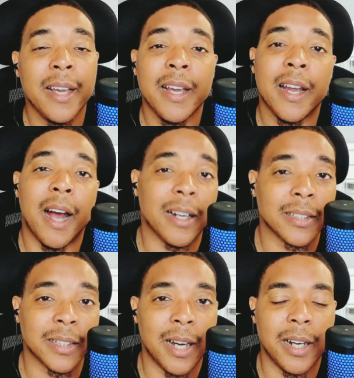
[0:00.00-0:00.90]

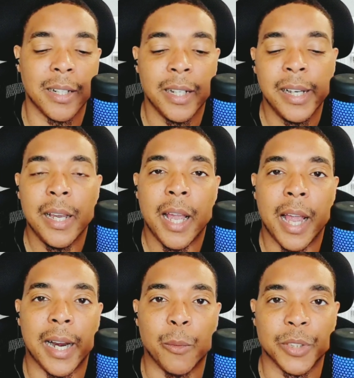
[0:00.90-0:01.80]
octagon.
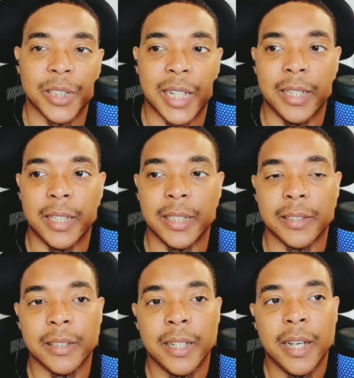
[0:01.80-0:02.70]
And I will say this,
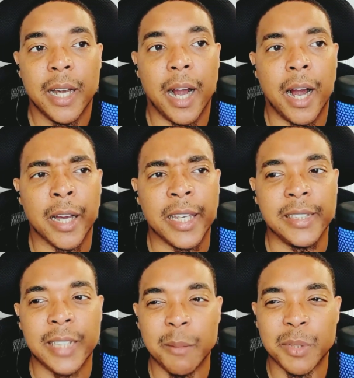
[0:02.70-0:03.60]
he
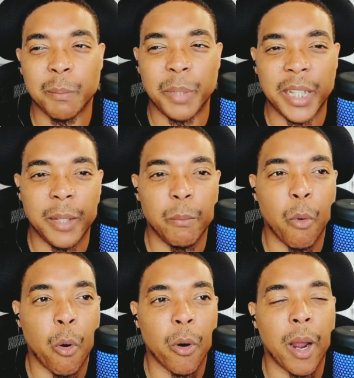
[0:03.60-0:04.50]
seemed to be
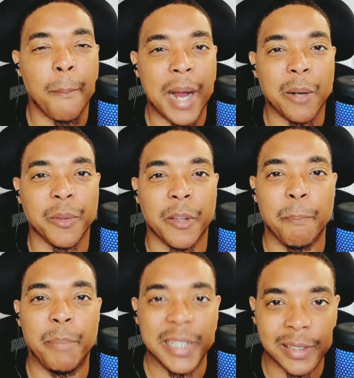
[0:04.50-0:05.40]
more about the
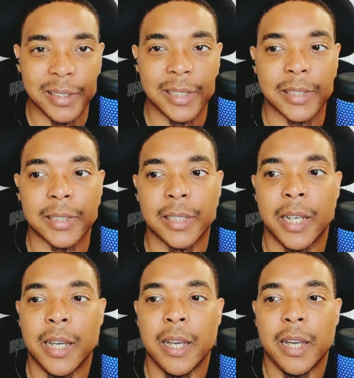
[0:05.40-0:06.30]
business
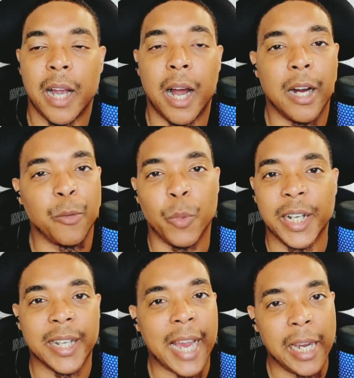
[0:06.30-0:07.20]
when
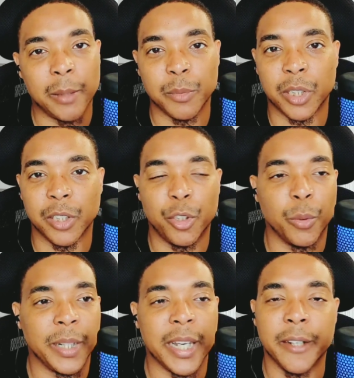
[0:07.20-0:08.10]
it came to
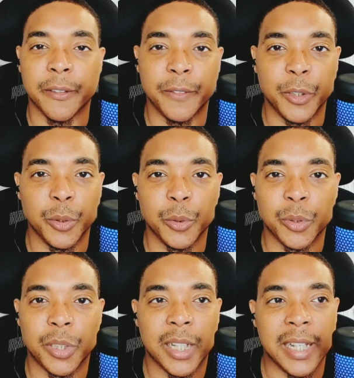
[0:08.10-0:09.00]
doing
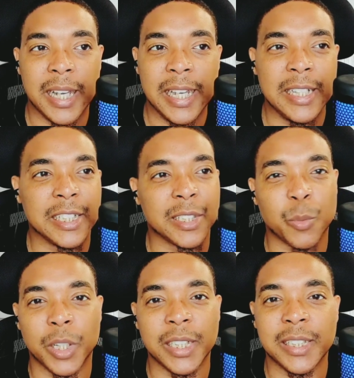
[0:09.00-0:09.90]
interviews. He just
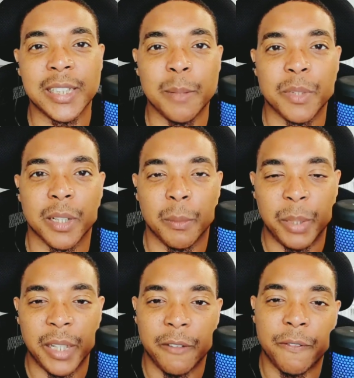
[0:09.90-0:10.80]
really seemed to
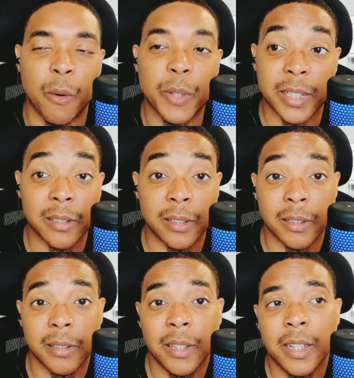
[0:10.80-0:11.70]
be focused.
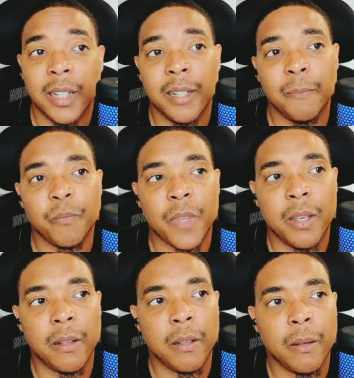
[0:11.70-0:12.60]

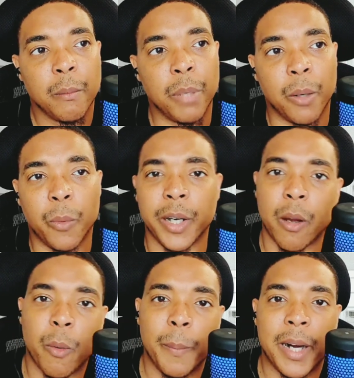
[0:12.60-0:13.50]
But we
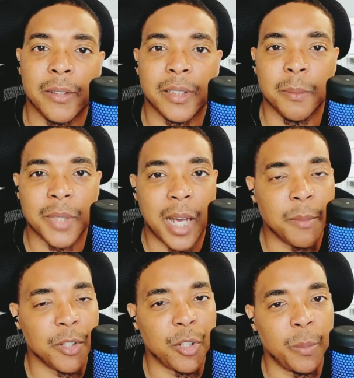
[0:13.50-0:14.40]
know about sometimes
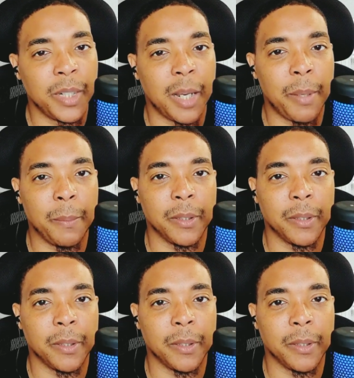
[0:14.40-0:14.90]
assuming that people